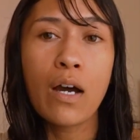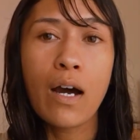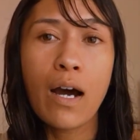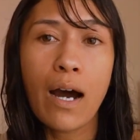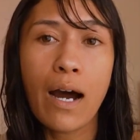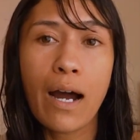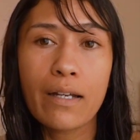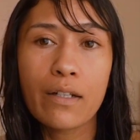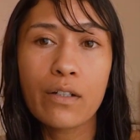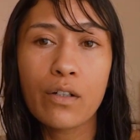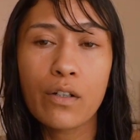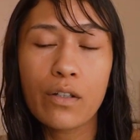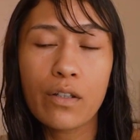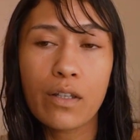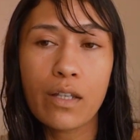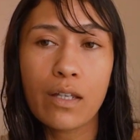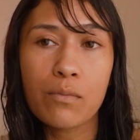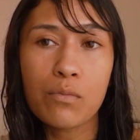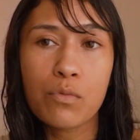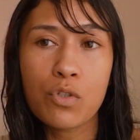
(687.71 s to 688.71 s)
I got
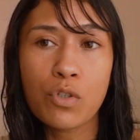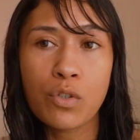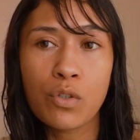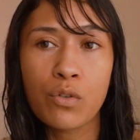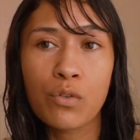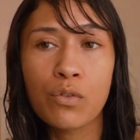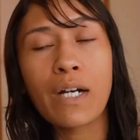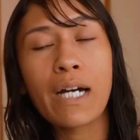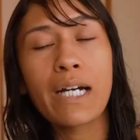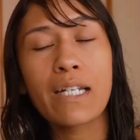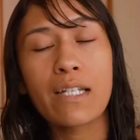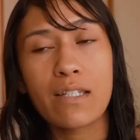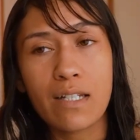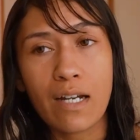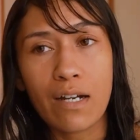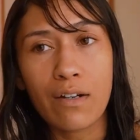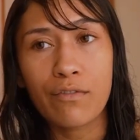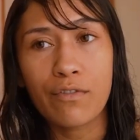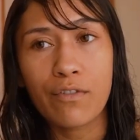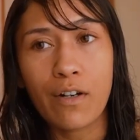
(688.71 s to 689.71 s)
them to write it
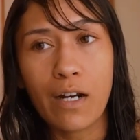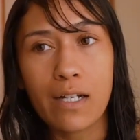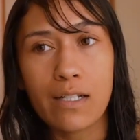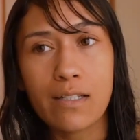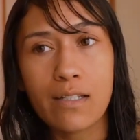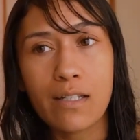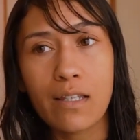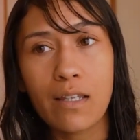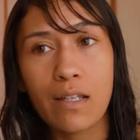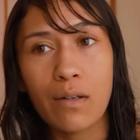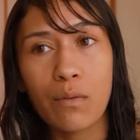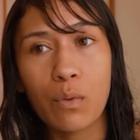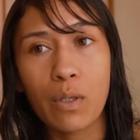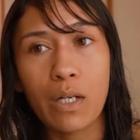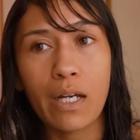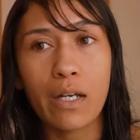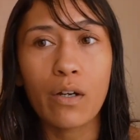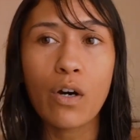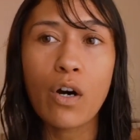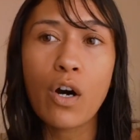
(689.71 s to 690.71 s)
down for us, and then when I
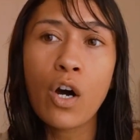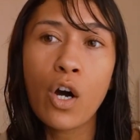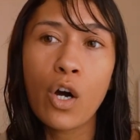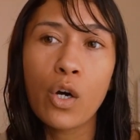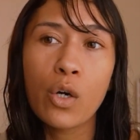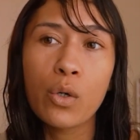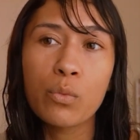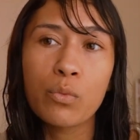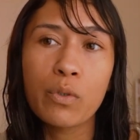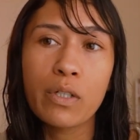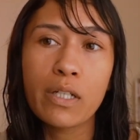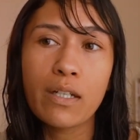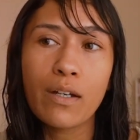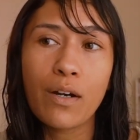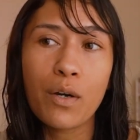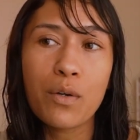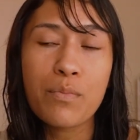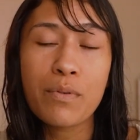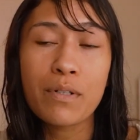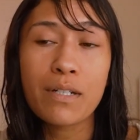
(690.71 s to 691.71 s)
got home, we
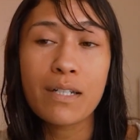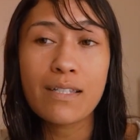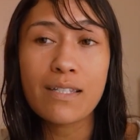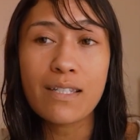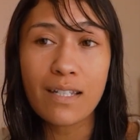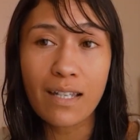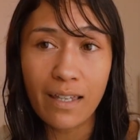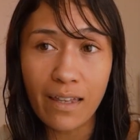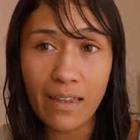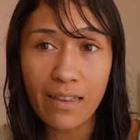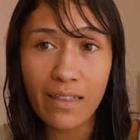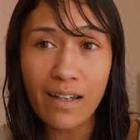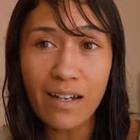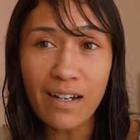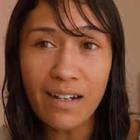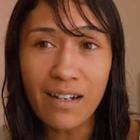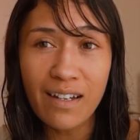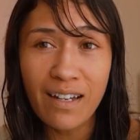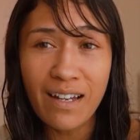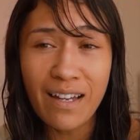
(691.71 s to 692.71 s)
opened it together,
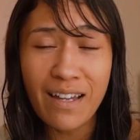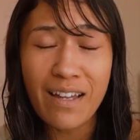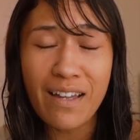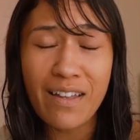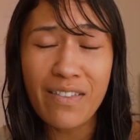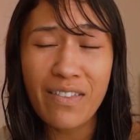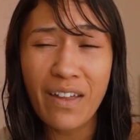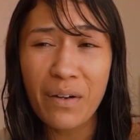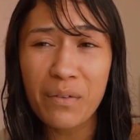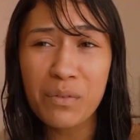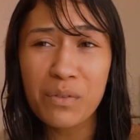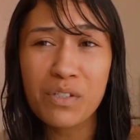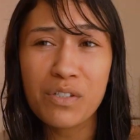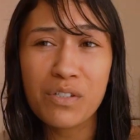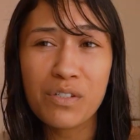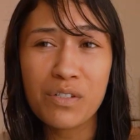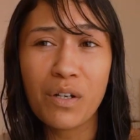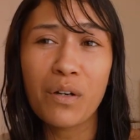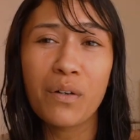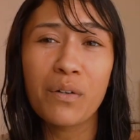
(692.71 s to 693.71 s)
and that was
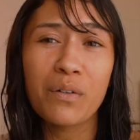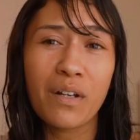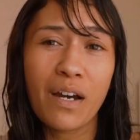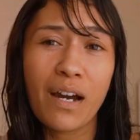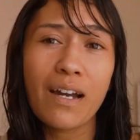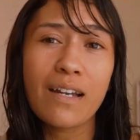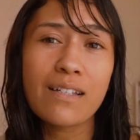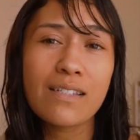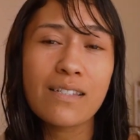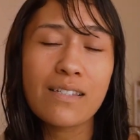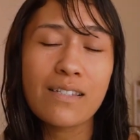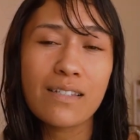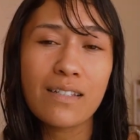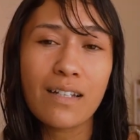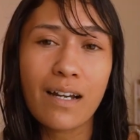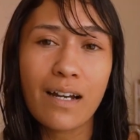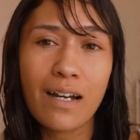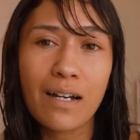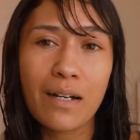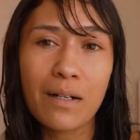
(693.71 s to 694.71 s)
so nice.
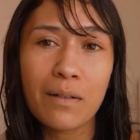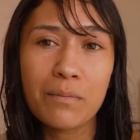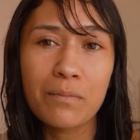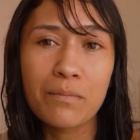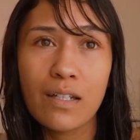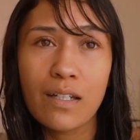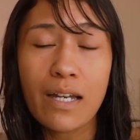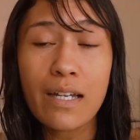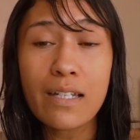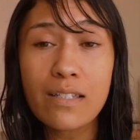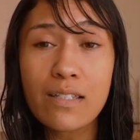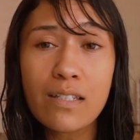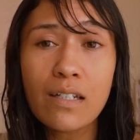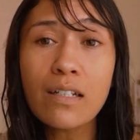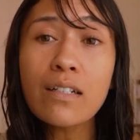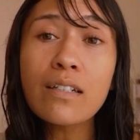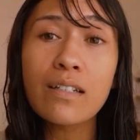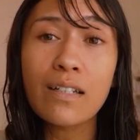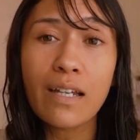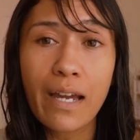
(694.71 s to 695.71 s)
It
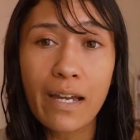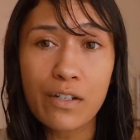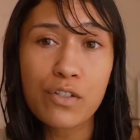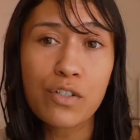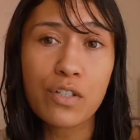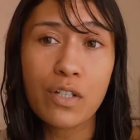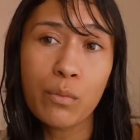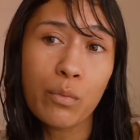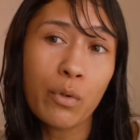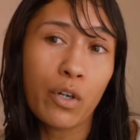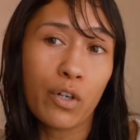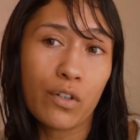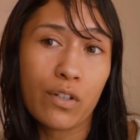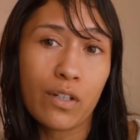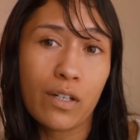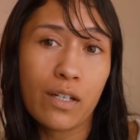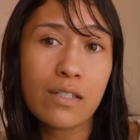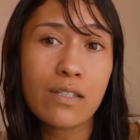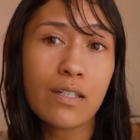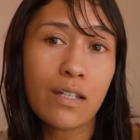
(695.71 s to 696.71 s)
did actually work.
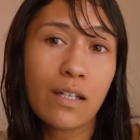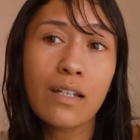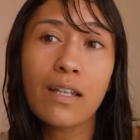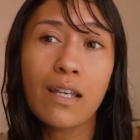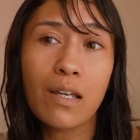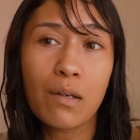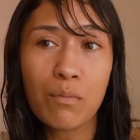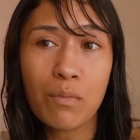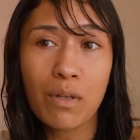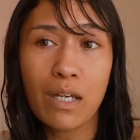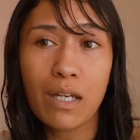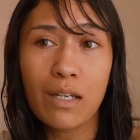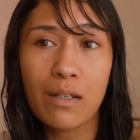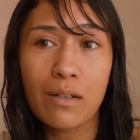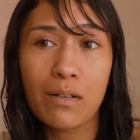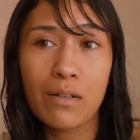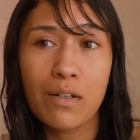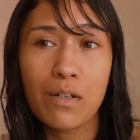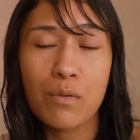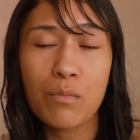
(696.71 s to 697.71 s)
It did get me
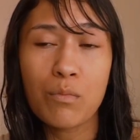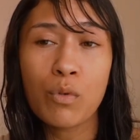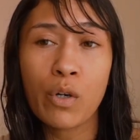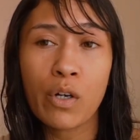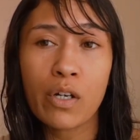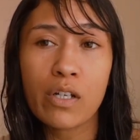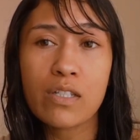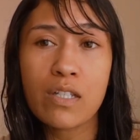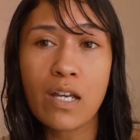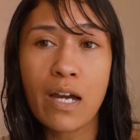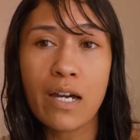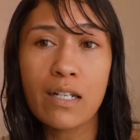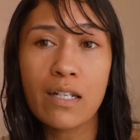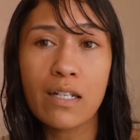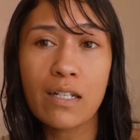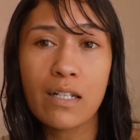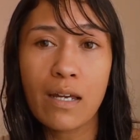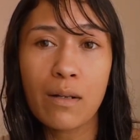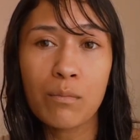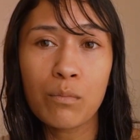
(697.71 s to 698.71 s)
more excited
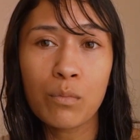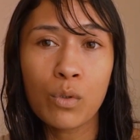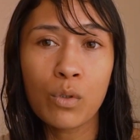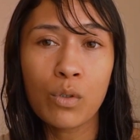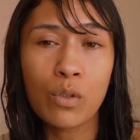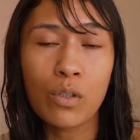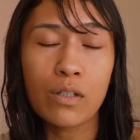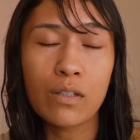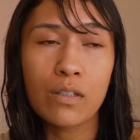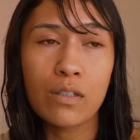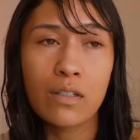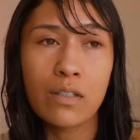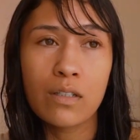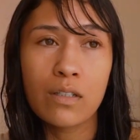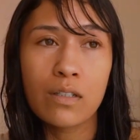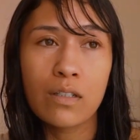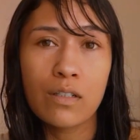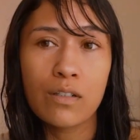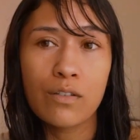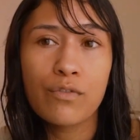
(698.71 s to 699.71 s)
and more
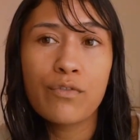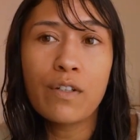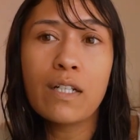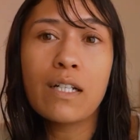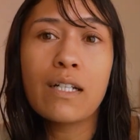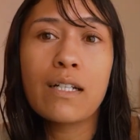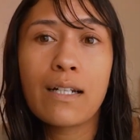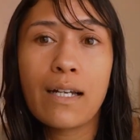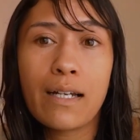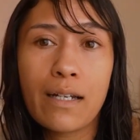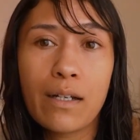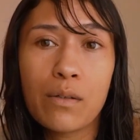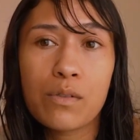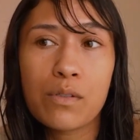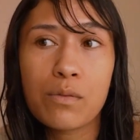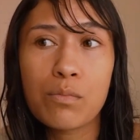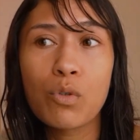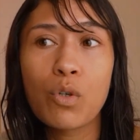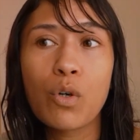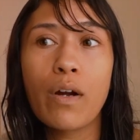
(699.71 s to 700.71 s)
feeling like I was
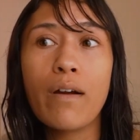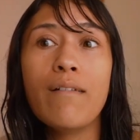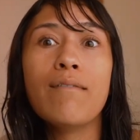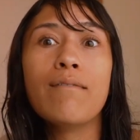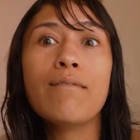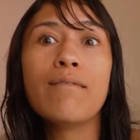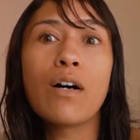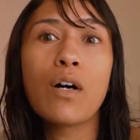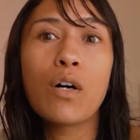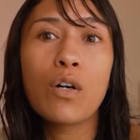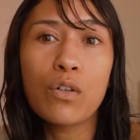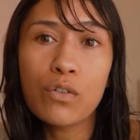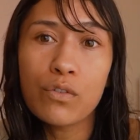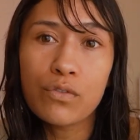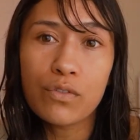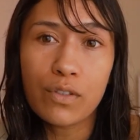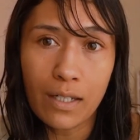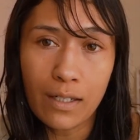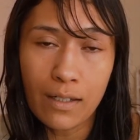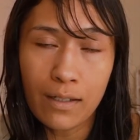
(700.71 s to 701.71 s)
more involved
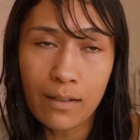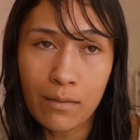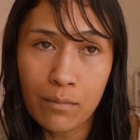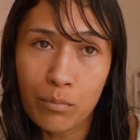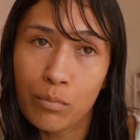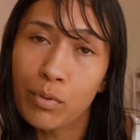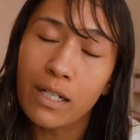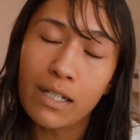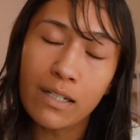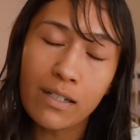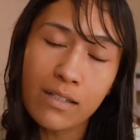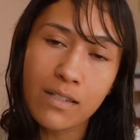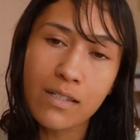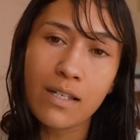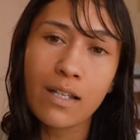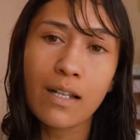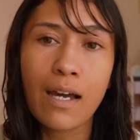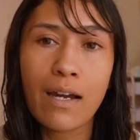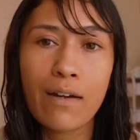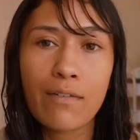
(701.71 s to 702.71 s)
in pregnancy
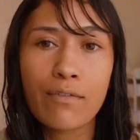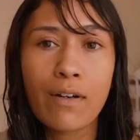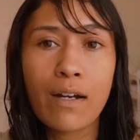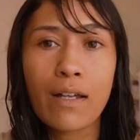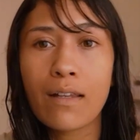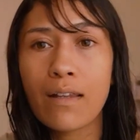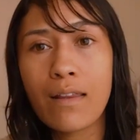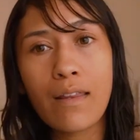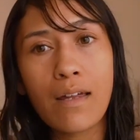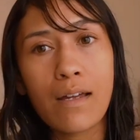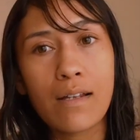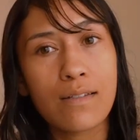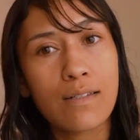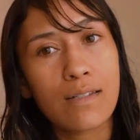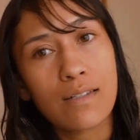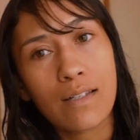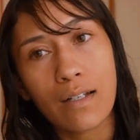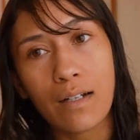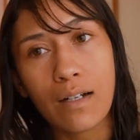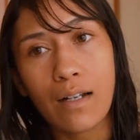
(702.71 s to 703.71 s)
life rather than
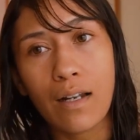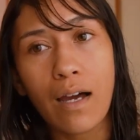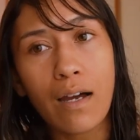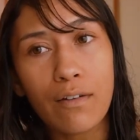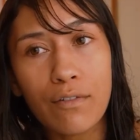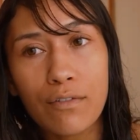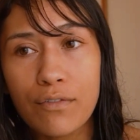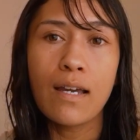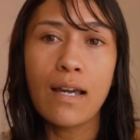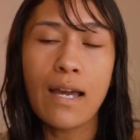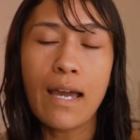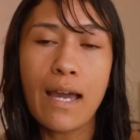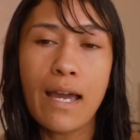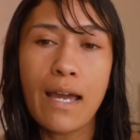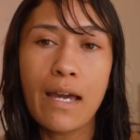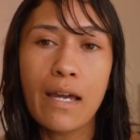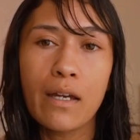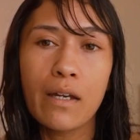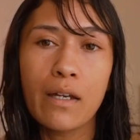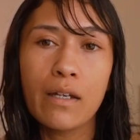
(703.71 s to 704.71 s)
sick life.
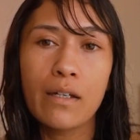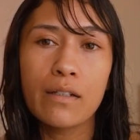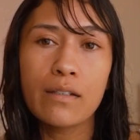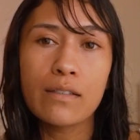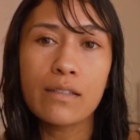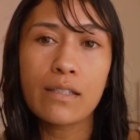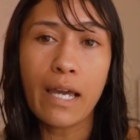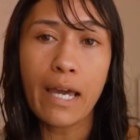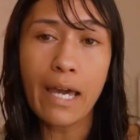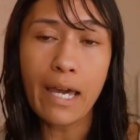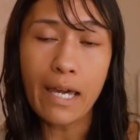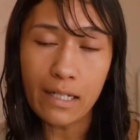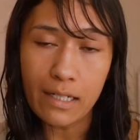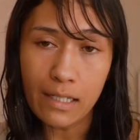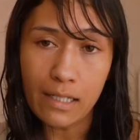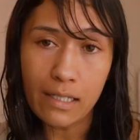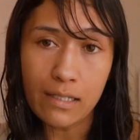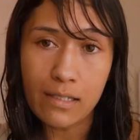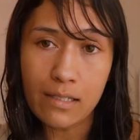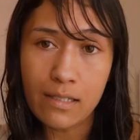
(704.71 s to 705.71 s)
And at
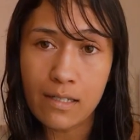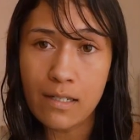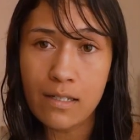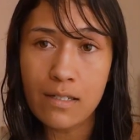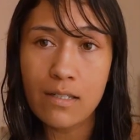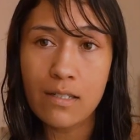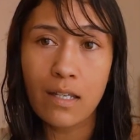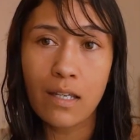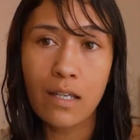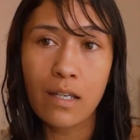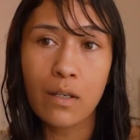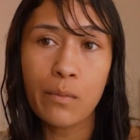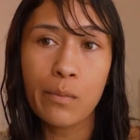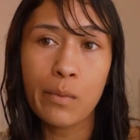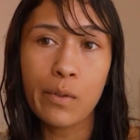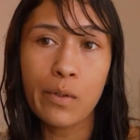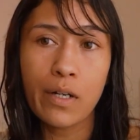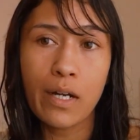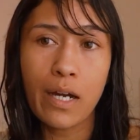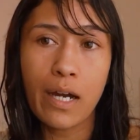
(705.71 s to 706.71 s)
NTT, we
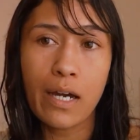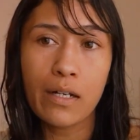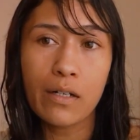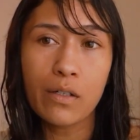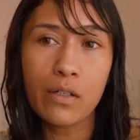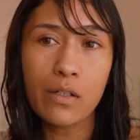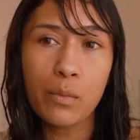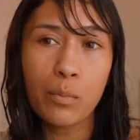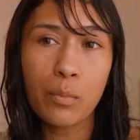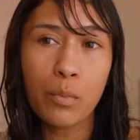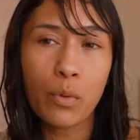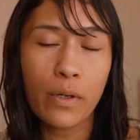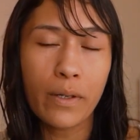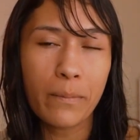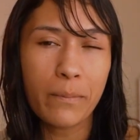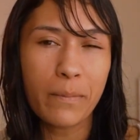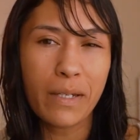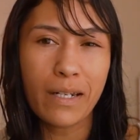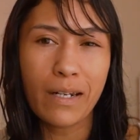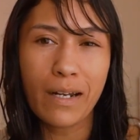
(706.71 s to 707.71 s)
were at an appointment.